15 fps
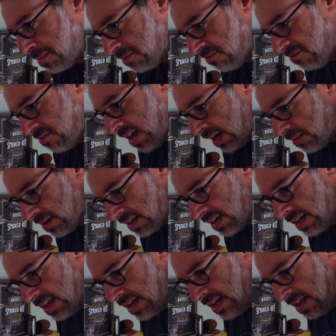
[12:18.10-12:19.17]
it very
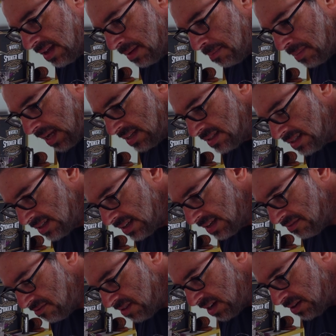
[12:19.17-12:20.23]
basic
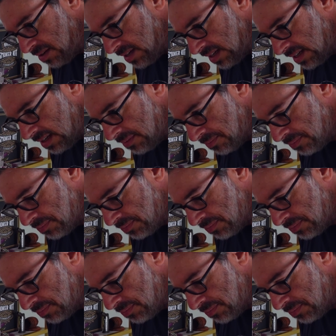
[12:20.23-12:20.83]
and very